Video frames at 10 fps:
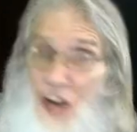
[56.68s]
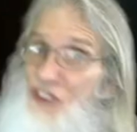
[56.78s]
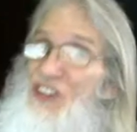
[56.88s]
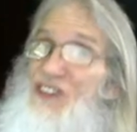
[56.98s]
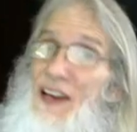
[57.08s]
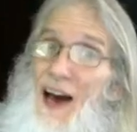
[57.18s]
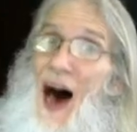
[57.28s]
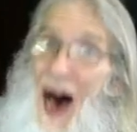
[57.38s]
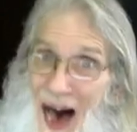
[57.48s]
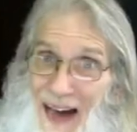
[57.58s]
She's in a
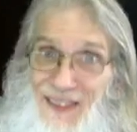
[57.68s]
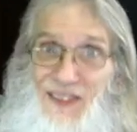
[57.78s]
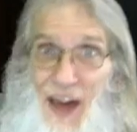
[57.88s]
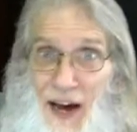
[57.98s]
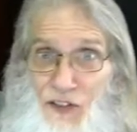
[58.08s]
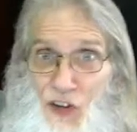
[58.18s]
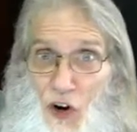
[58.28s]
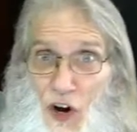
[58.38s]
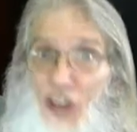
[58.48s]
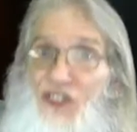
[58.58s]
hot
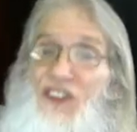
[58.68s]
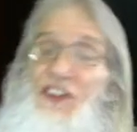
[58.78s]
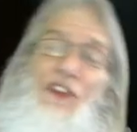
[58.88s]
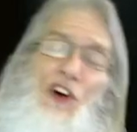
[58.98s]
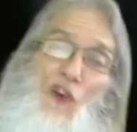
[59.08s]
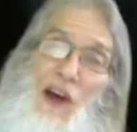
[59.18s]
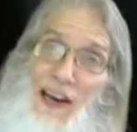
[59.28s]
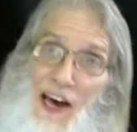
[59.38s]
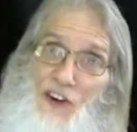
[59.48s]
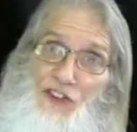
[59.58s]
sector. She's in the green
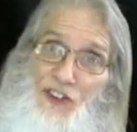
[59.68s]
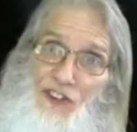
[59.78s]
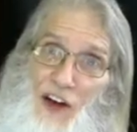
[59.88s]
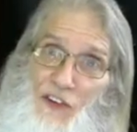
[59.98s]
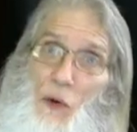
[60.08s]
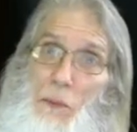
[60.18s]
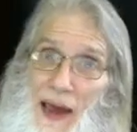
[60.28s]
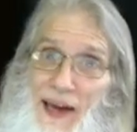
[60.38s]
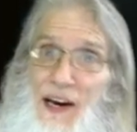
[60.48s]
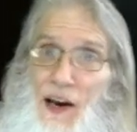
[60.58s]
energy sector
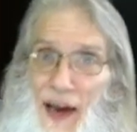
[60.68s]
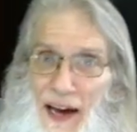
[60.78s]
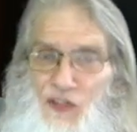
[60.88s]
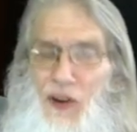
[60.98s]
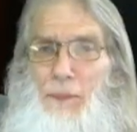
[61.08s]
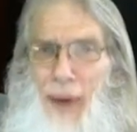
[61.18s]
making electric